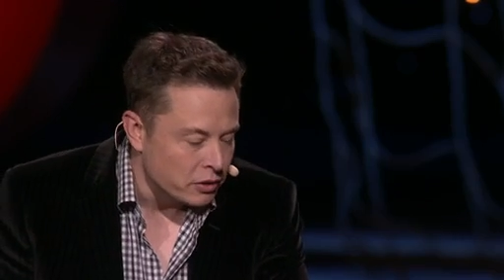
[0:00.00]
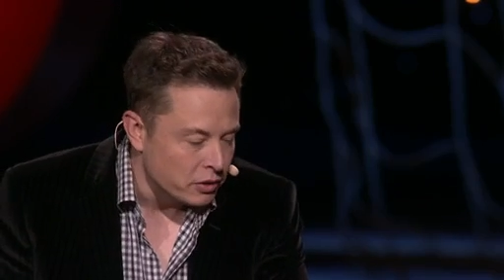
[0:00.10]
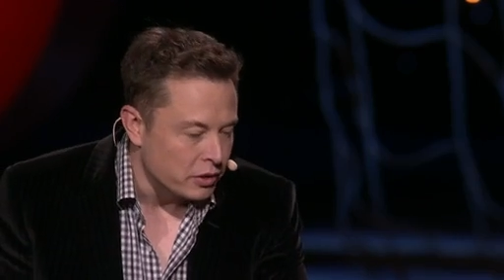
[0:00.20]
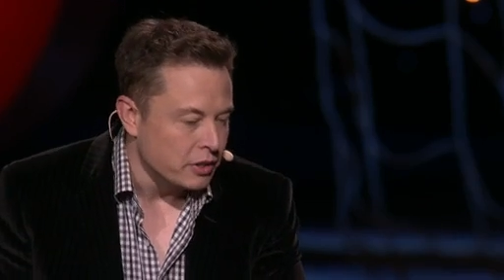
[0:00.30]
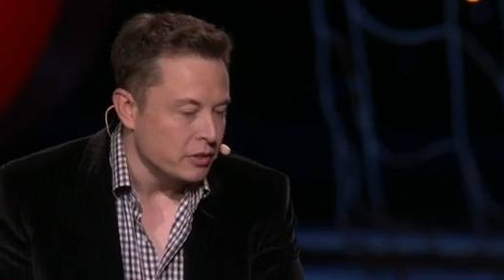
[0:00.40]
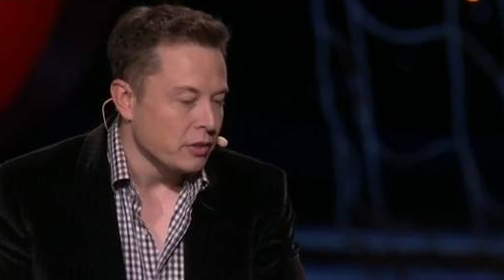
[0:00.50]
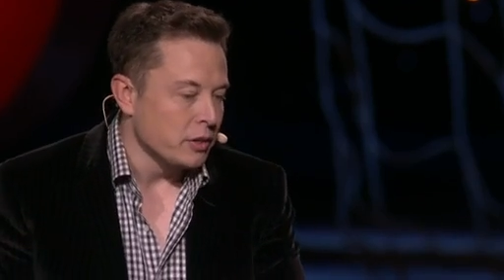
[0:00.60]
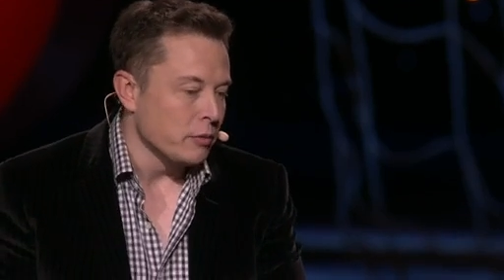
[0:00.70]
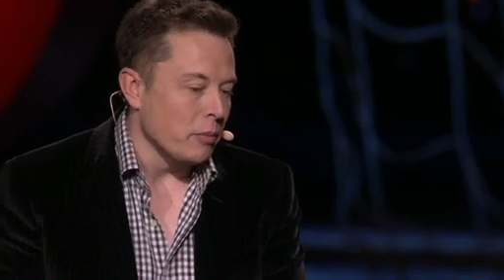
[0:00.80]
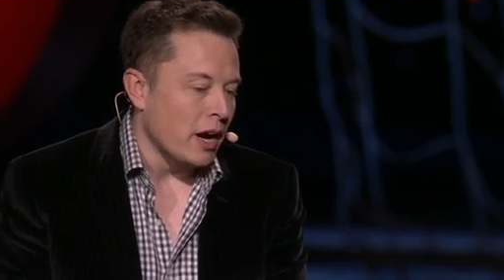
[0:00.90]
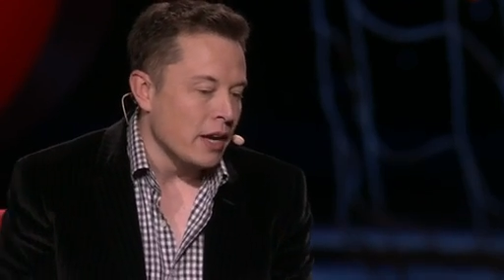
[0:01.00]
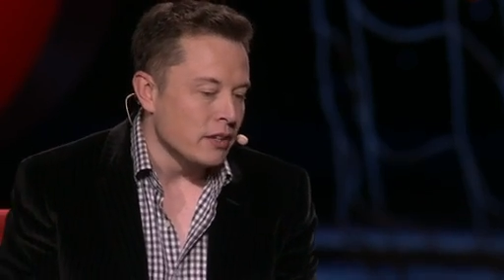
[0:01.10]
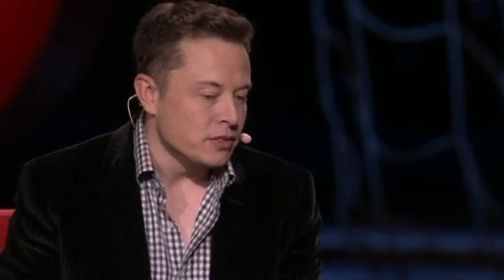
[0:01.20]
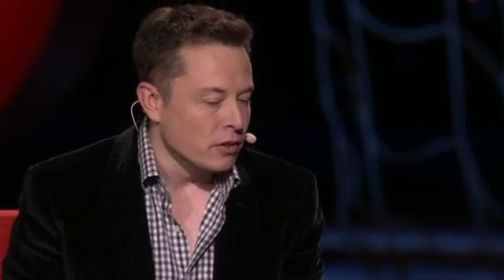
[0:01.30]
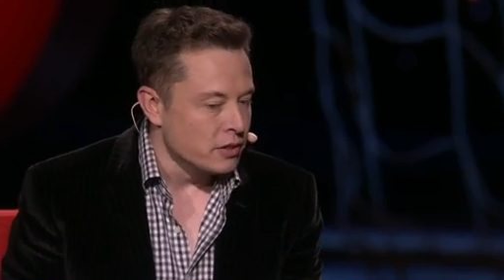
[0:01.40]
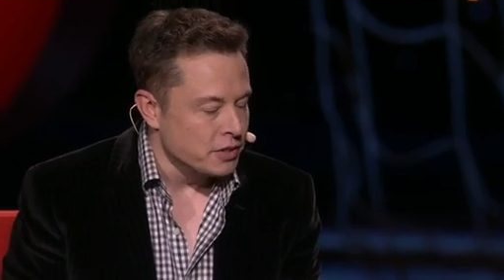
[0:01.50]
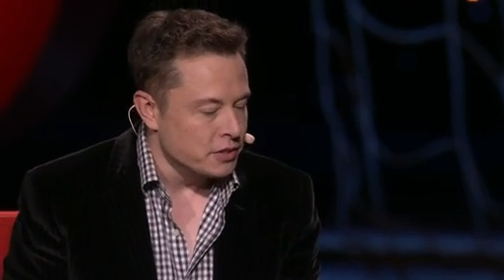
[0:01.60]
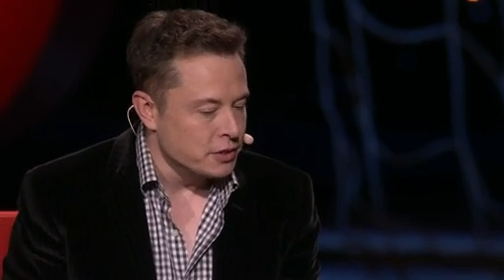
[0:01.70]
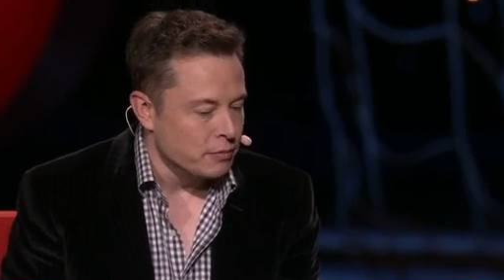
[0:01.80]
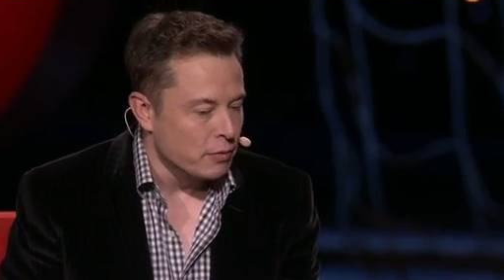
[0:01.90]
You can buy a solar
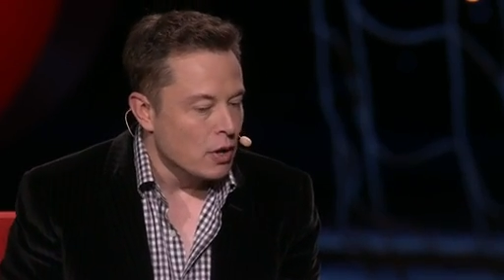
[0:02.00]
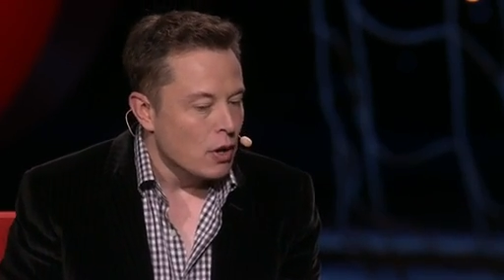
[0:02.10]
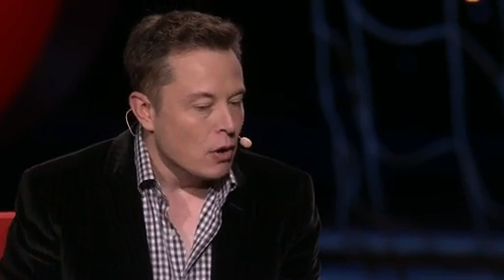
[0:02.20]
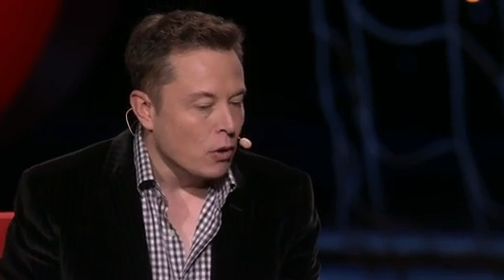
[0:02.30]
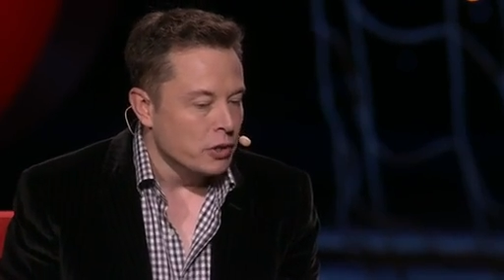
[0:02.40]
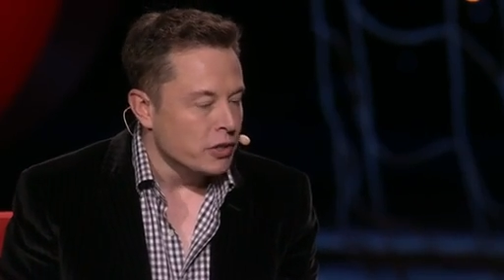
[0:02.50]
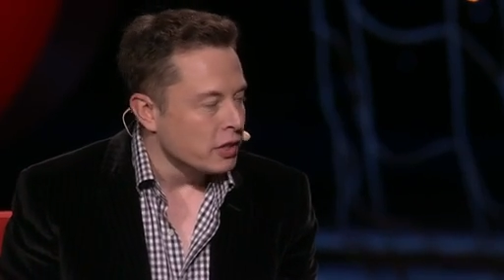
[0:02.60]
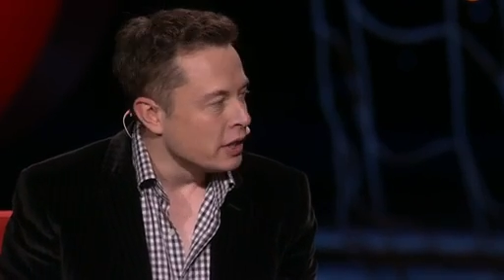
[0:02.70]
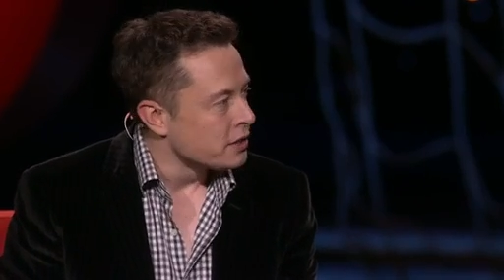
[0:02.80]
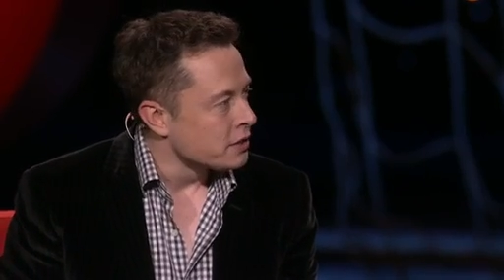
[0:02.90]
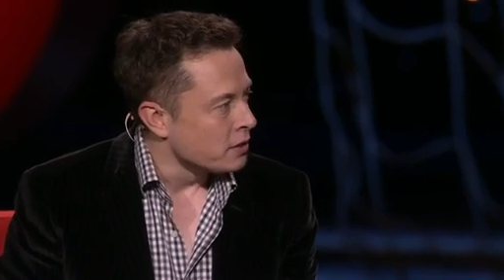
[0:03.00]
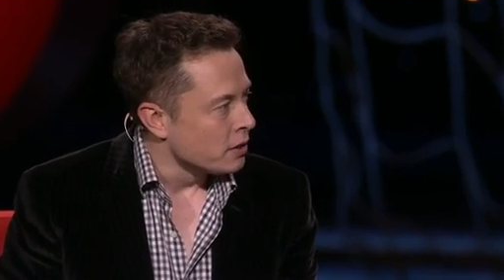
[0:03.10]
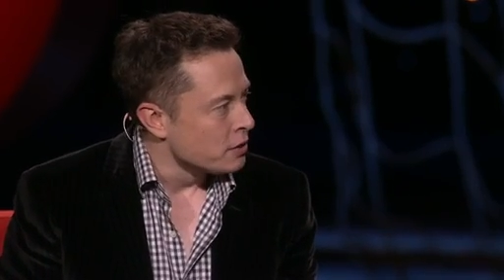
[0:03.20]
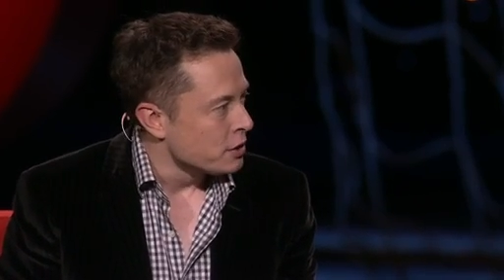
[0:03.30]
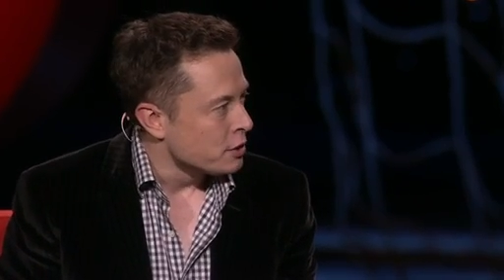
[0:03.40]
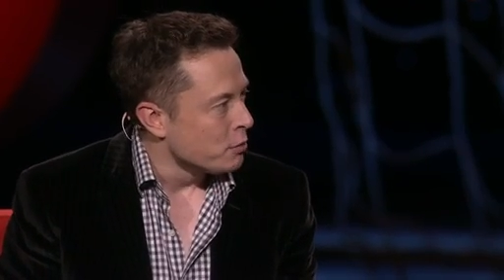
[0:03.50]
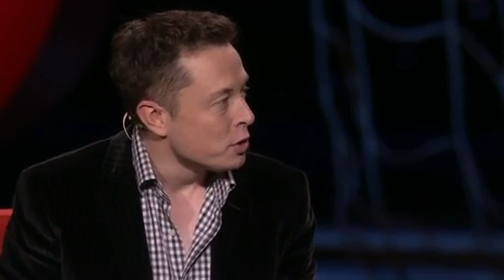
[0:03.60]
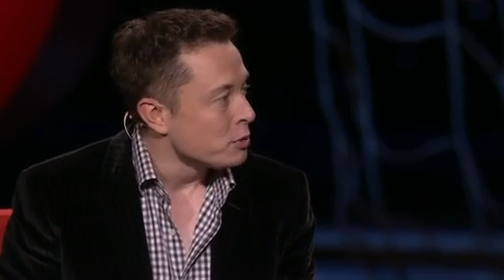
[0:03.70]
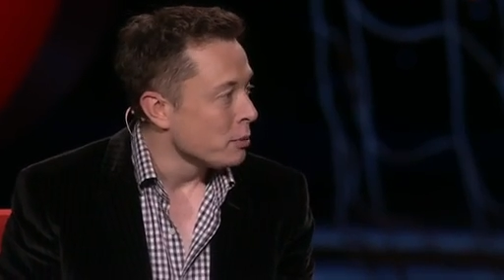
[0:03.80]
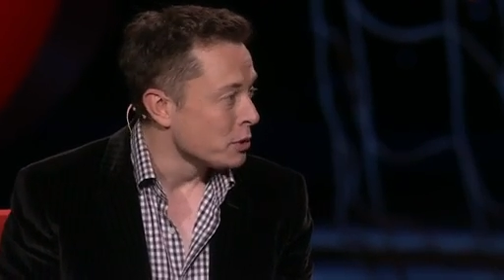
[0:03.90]
system, or you can lease a solar system.
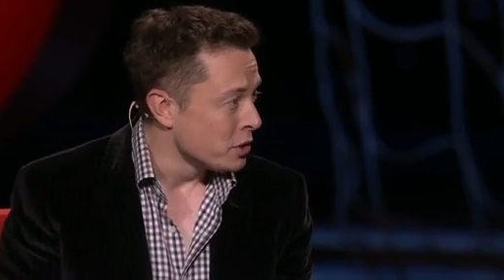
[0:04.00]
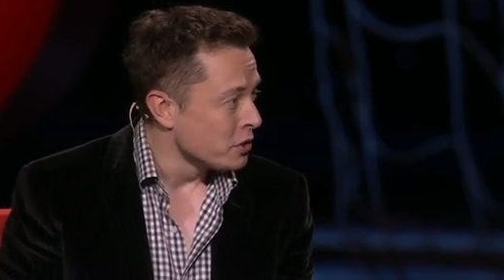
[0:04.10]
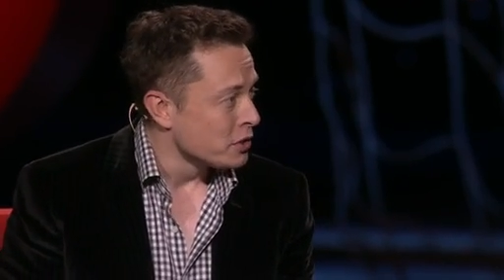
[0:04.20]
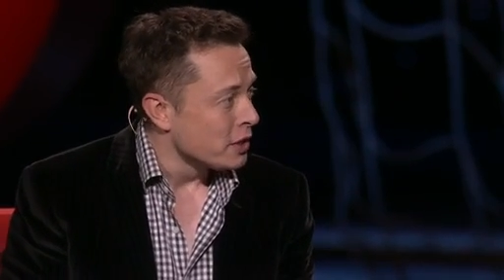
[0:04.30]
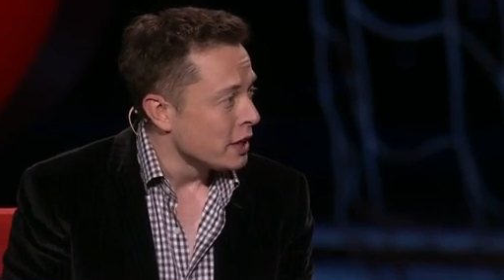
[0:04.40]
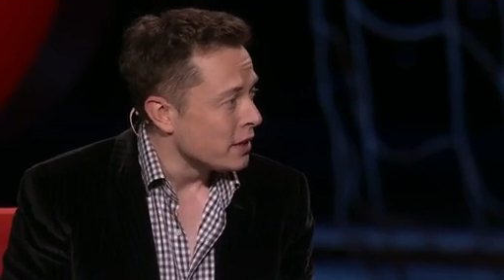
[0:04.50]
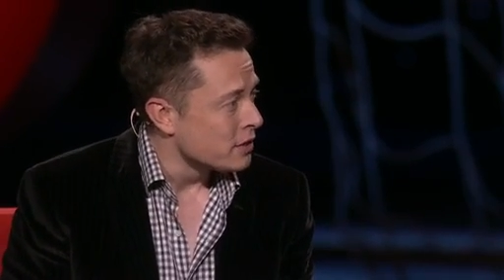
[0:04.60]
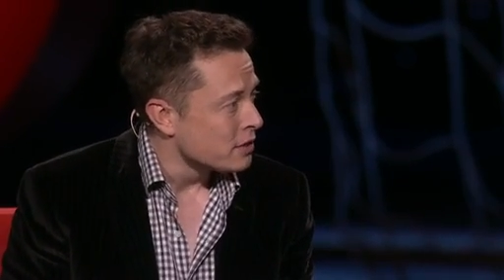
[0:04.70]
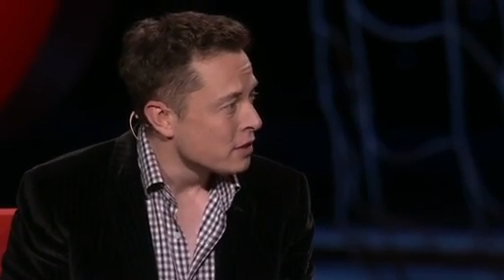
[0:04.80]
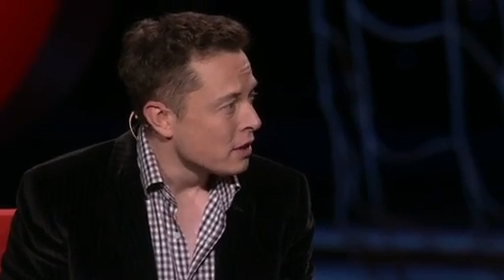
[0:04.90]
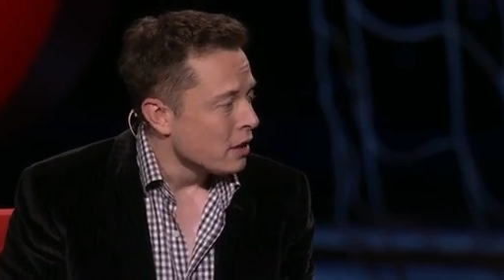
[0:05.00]
Most people choose to lease.